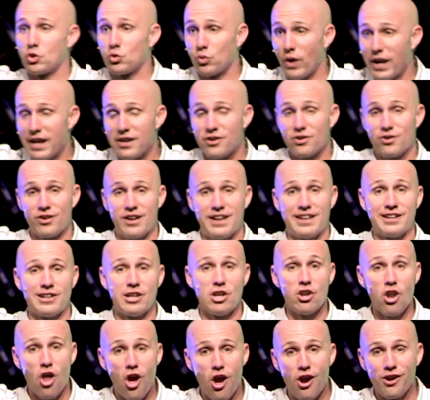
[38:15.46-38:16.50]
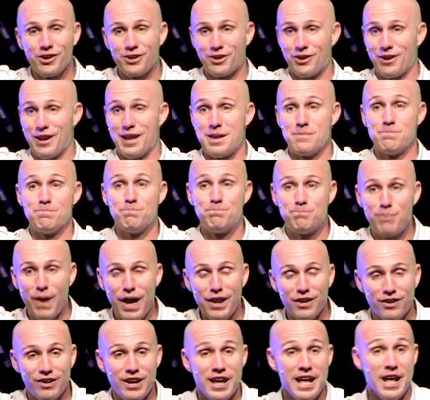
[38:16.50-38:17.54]
greater and longer and
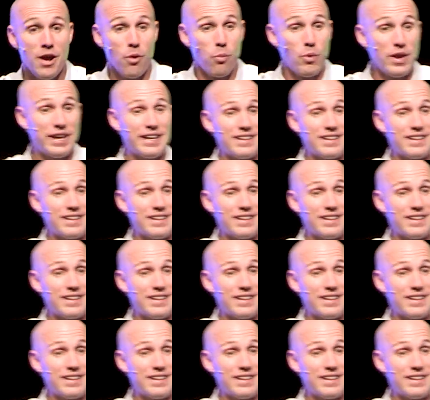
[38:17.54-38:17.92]
better. We